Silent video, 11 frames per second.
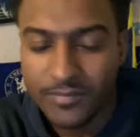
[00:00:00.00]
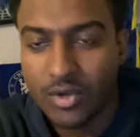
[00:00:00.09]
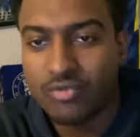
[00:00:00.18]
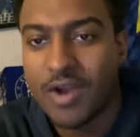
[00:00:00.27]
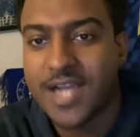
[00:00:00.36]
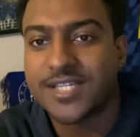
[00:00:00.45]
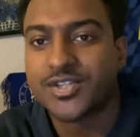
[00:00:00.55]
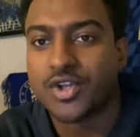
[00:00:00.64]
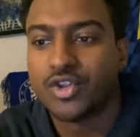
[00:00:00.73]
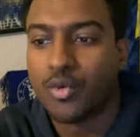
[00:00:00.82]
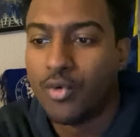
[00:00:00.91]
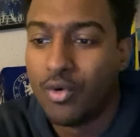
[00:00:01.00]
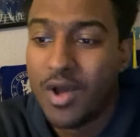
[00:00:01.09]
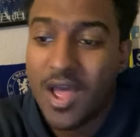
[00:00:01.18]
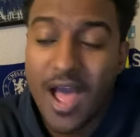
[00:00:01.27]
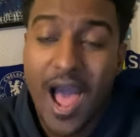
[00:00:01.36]
writing's on the wall.
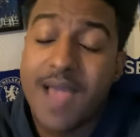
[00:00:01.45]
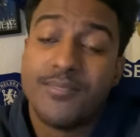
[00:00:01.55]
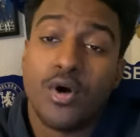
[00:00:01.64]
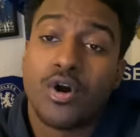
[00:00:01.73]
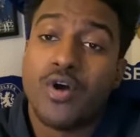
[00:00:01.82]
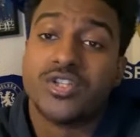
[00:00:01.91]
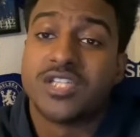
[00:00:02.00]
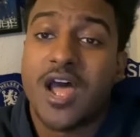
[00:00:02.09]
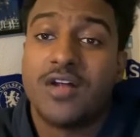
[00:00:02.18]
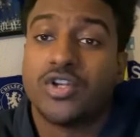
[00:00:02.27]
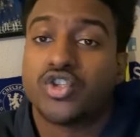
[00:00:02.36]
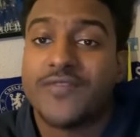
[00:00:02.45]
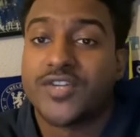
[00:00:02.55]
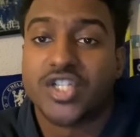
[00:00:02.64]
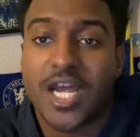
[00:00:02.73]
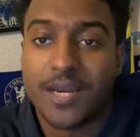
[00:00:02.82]
I am not going to die on the
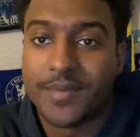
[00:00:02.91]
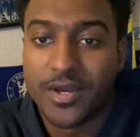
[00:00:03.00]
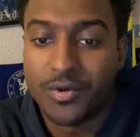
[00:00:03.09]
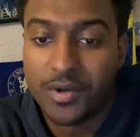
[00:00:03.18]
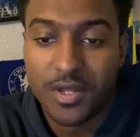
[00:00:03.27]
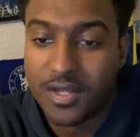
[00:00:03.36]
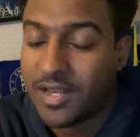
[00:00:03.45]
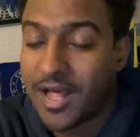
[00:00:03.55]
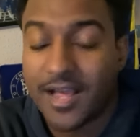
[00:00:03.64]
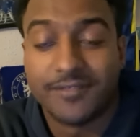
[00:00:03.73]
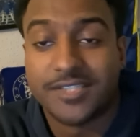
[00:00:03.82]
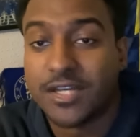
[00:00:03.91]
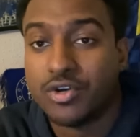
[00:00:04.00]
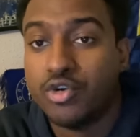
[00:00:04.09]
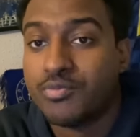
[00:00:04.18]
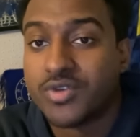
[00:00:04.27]
Trevor Chalobah hill, like I've said
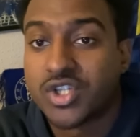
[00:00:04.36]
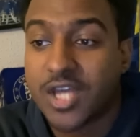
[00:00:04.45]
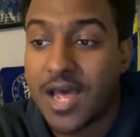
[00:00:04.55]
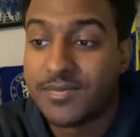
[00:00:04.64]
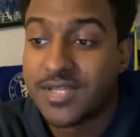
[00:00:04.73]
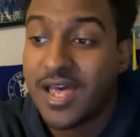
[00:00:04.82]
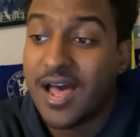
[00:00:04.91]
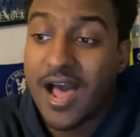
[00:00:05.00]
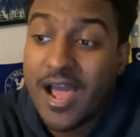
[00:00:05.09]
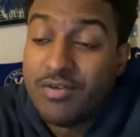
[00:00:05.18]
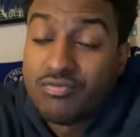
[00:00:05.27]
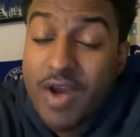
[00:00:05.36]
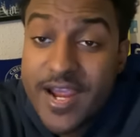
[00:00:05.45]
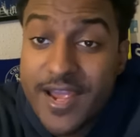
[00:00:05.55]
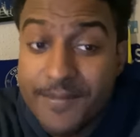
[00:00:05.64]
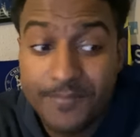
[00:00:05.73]
numerous times. I
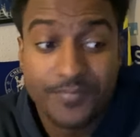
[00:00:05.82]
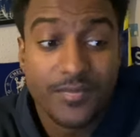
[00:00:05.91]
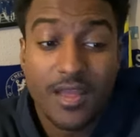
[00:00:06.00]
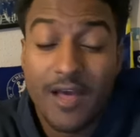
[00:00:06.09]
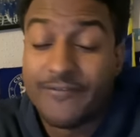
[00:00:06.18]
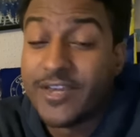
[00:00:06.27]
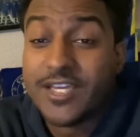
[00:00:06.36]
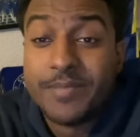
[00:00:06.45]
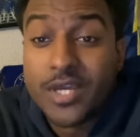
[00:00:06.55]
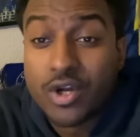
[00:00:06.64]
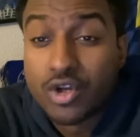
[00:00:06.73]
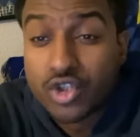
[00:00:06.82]
rate him. I think he'd be a good